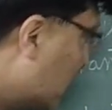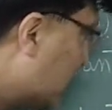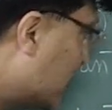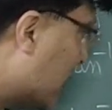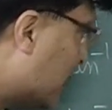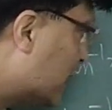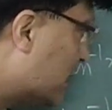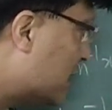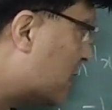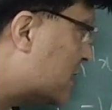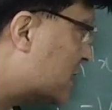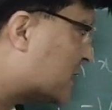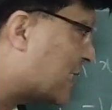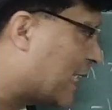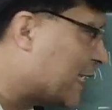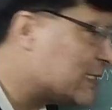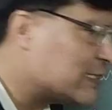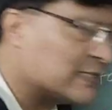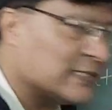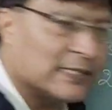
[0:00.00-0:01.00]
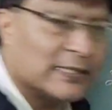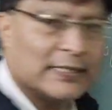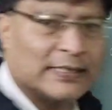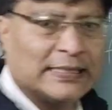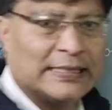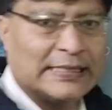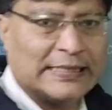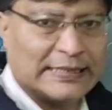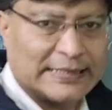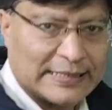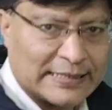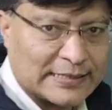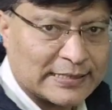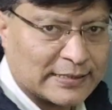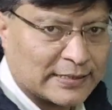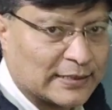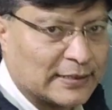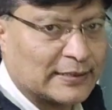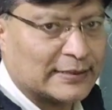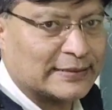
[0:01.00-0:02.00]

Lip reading: theta in this case? It is